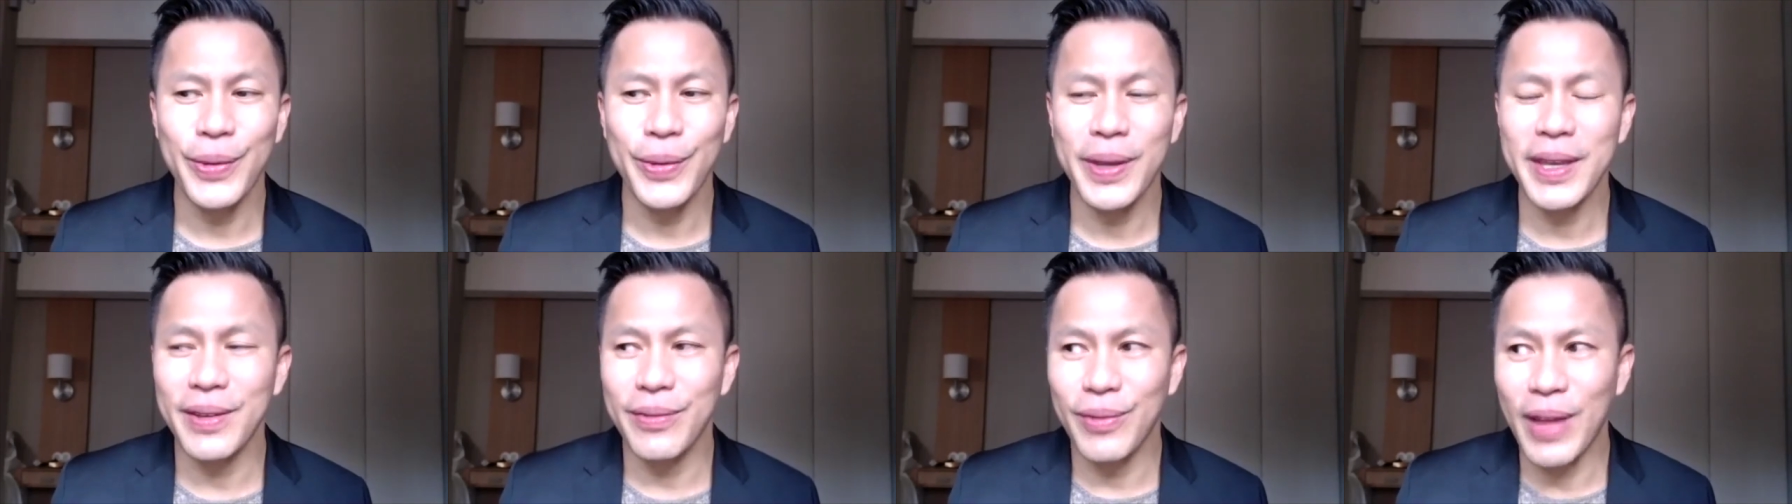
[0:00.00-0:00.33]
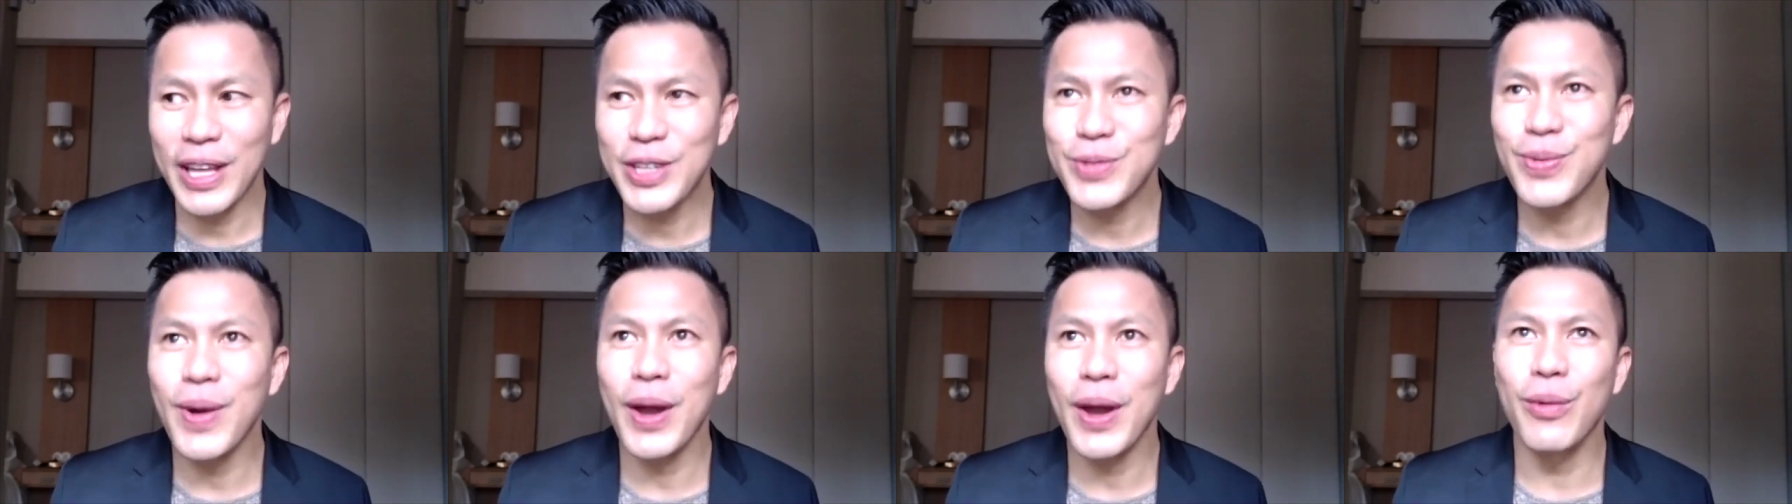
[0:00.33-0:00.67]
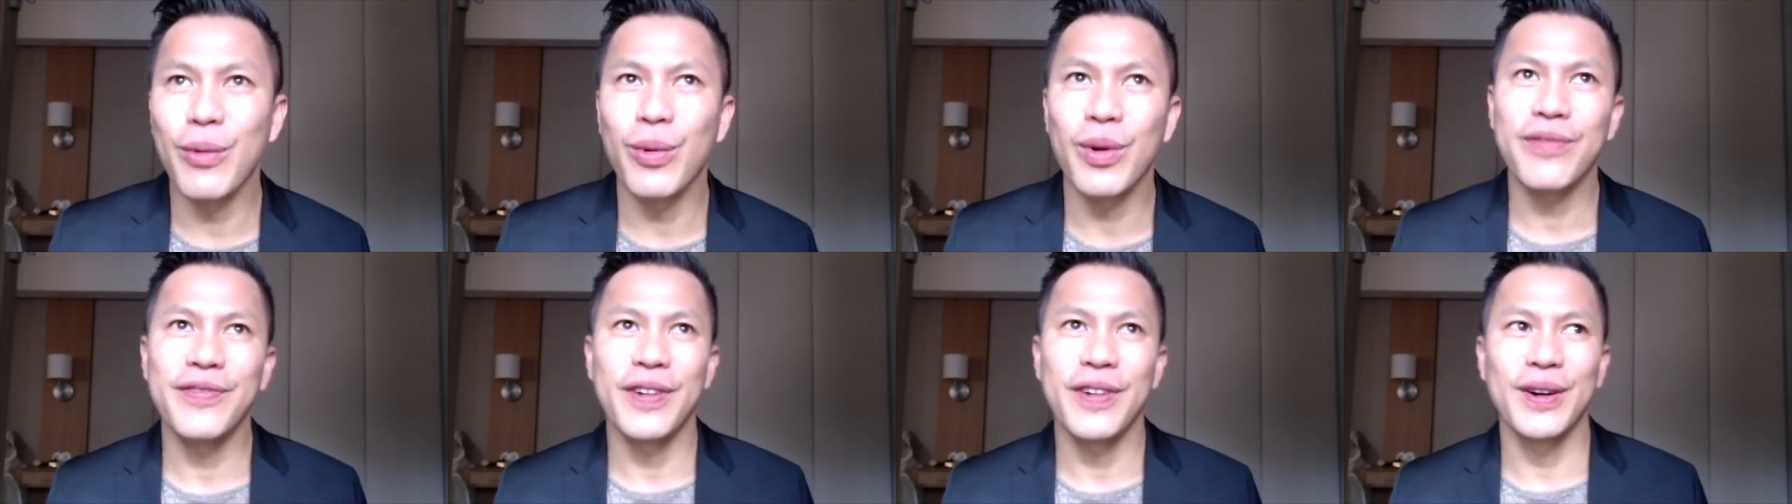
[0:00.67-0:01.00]
that's why
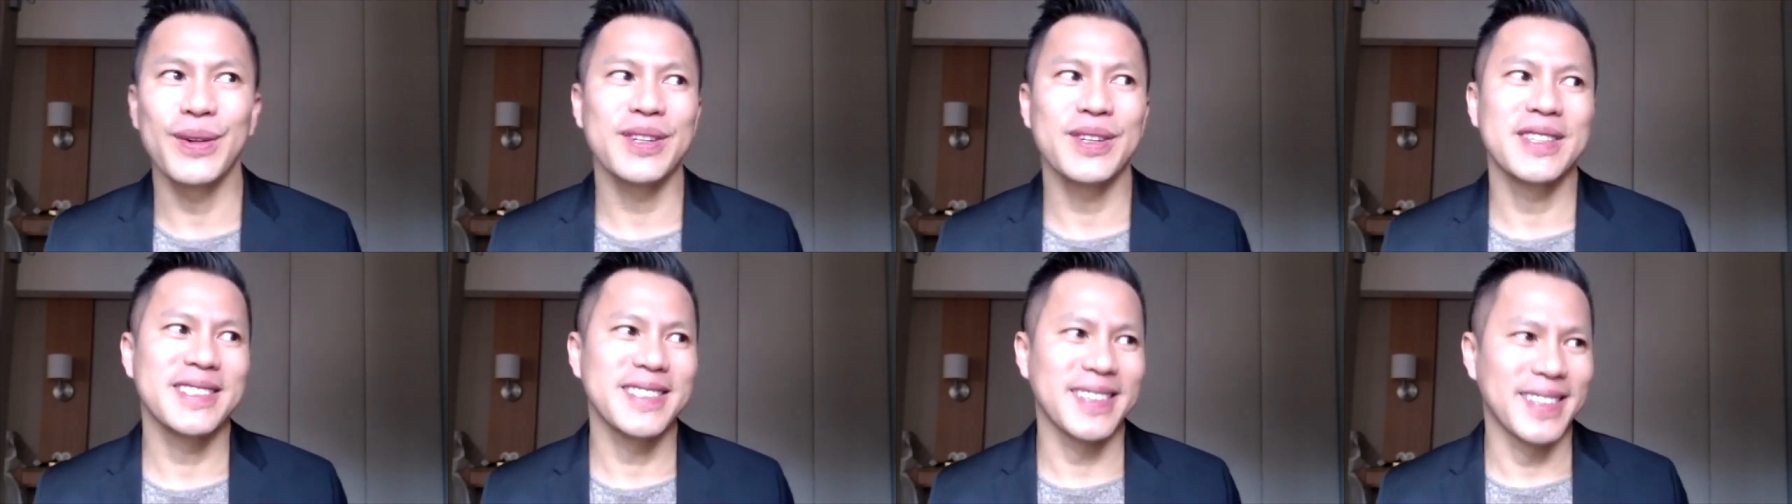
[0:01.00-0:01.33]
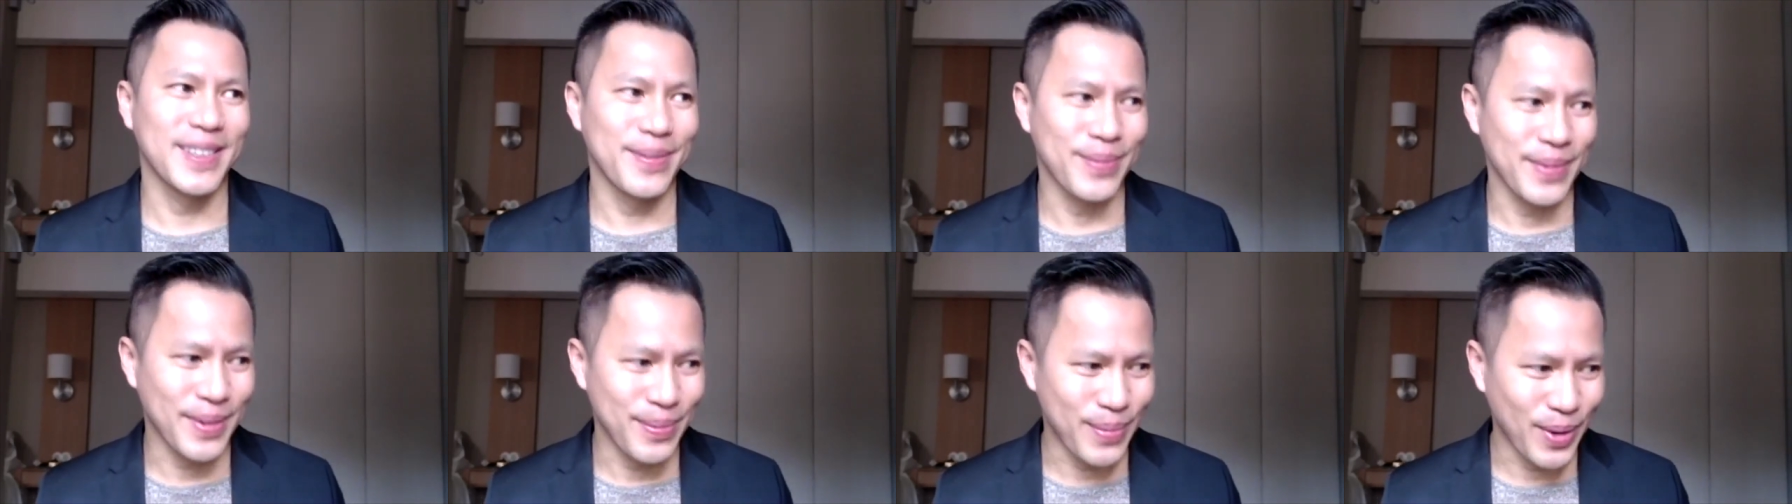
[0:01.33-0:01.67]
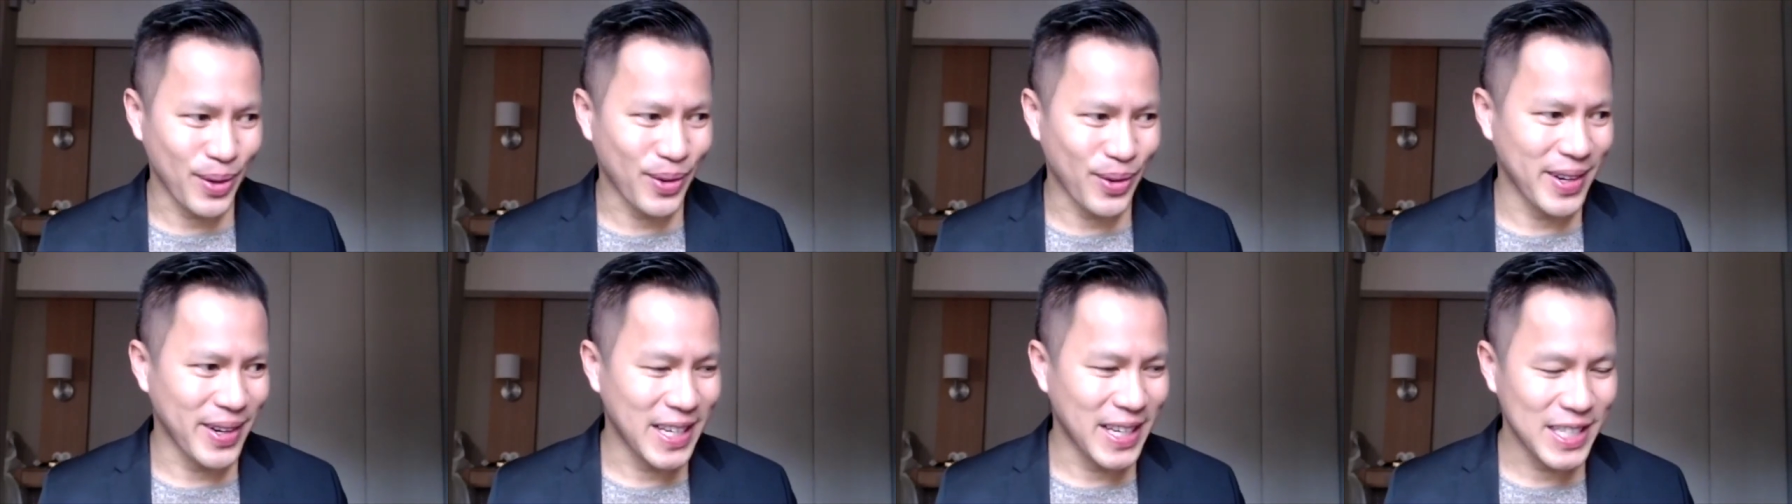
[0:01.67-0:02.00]
we're focused on in
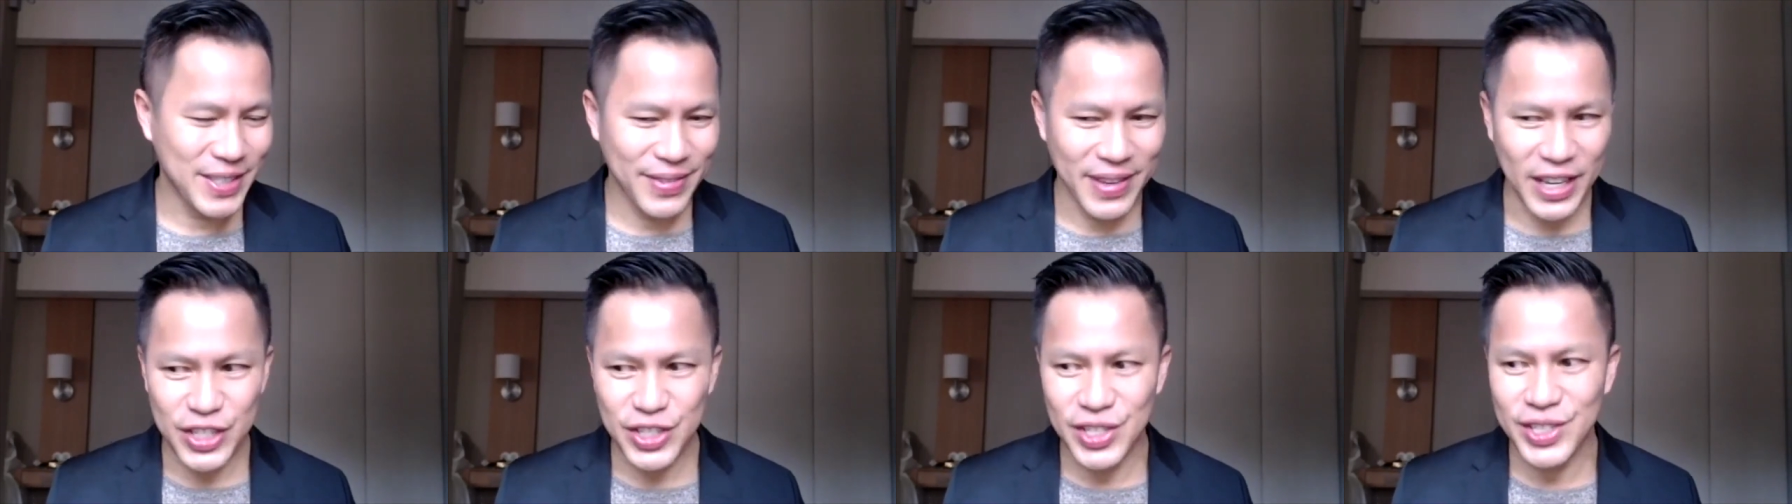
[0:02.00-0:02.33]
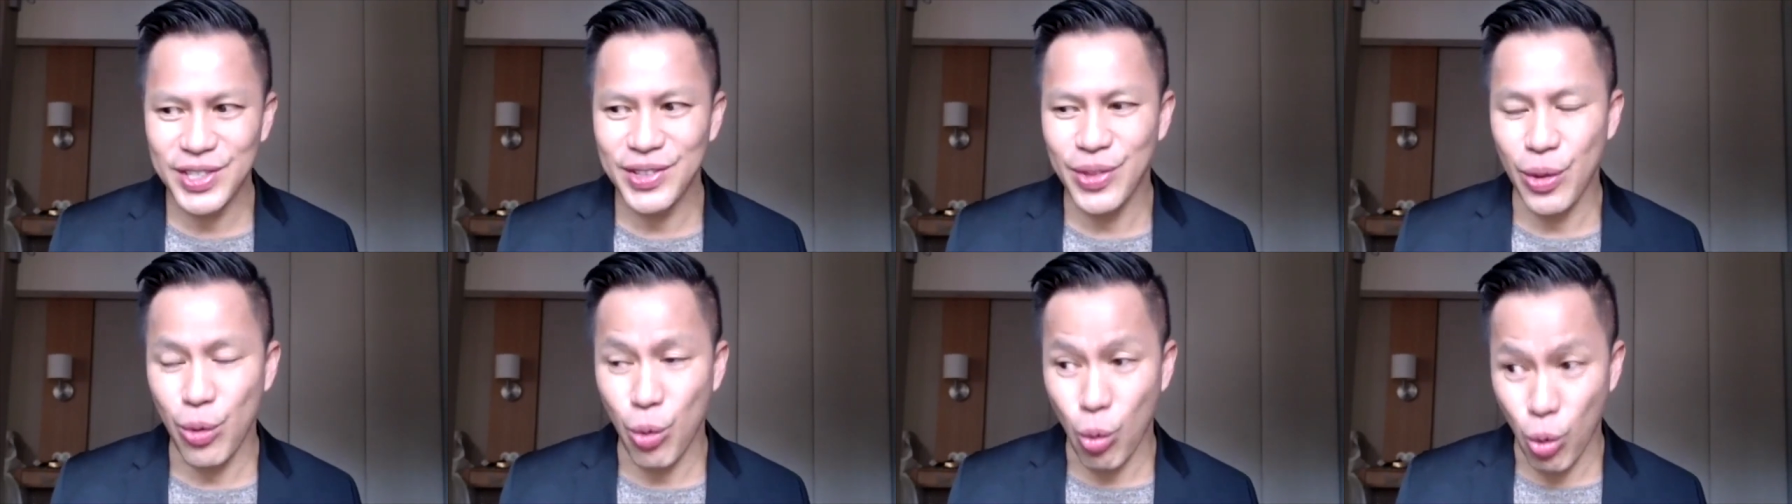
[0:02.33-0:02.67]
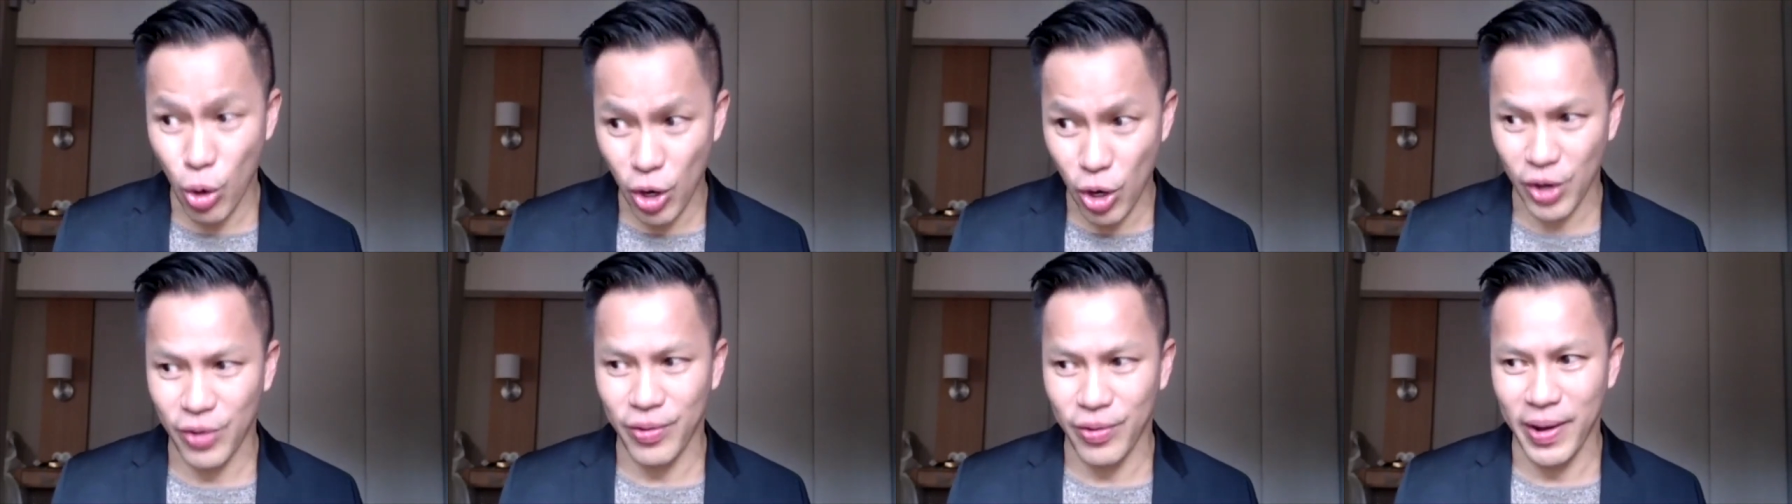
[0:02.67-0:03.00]
Bitcoin SV and just the
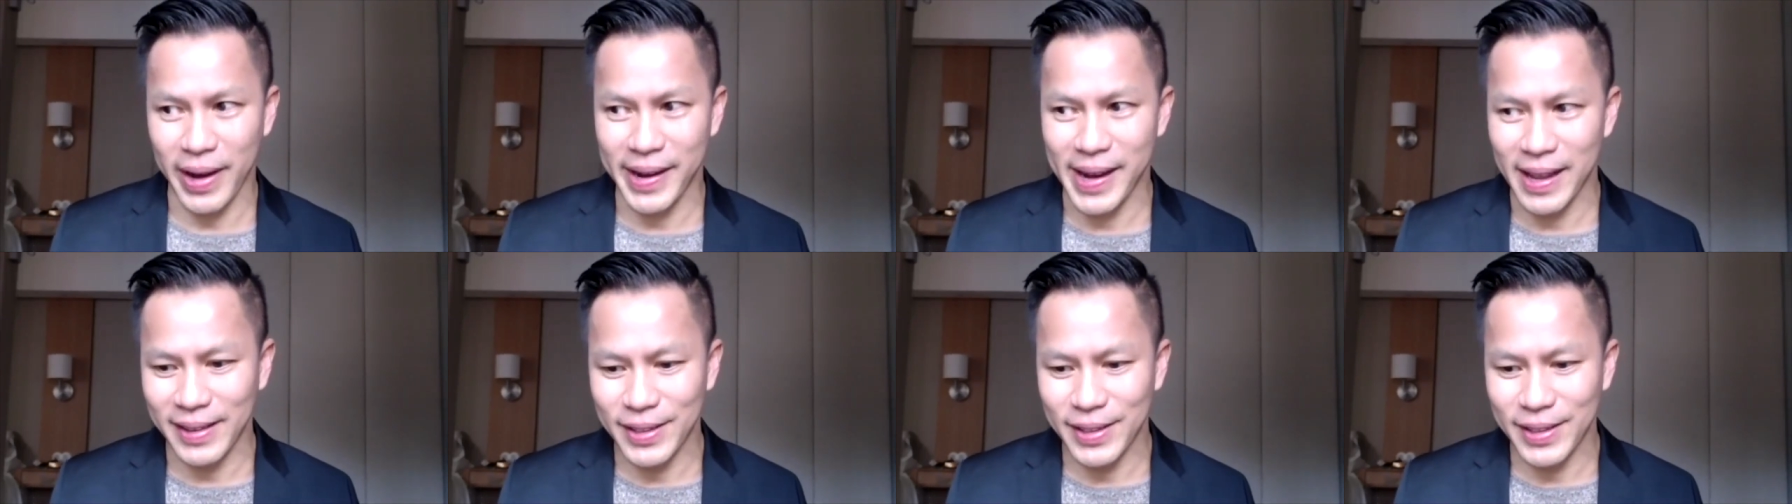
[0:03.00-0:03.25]
work right now.